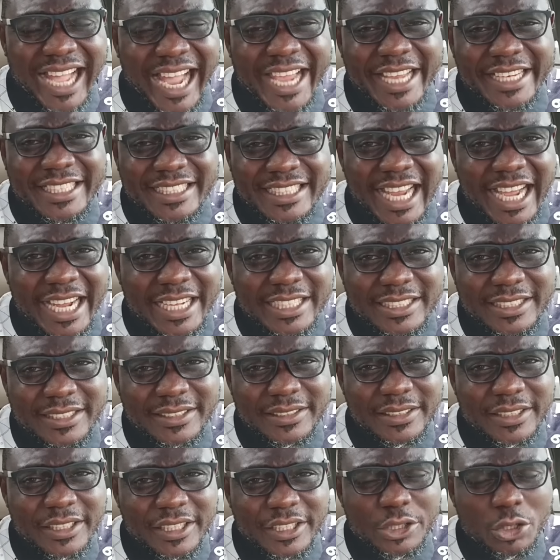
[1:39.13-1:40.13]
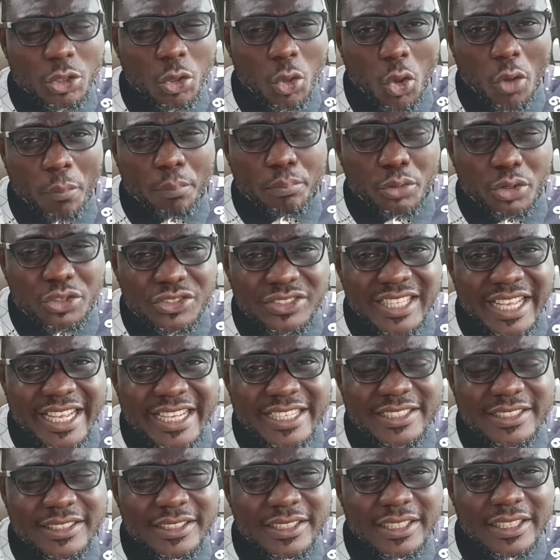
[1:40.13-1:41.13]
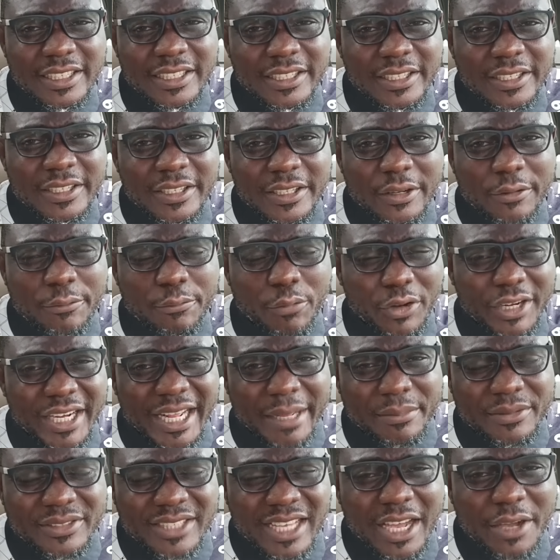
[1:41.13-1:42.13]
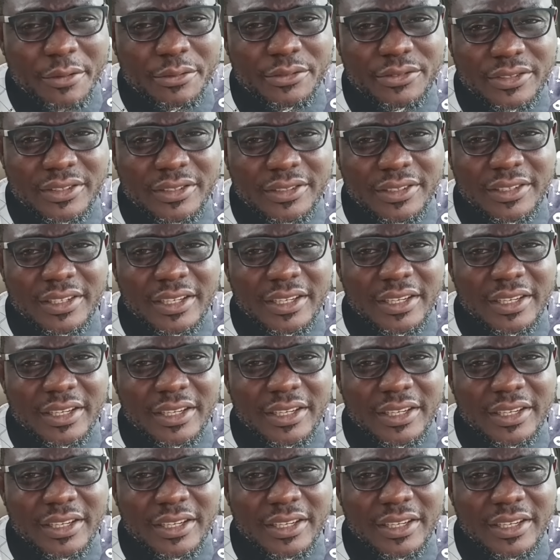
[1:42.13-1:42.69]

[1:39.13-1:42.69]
hijacked the whole process for themselves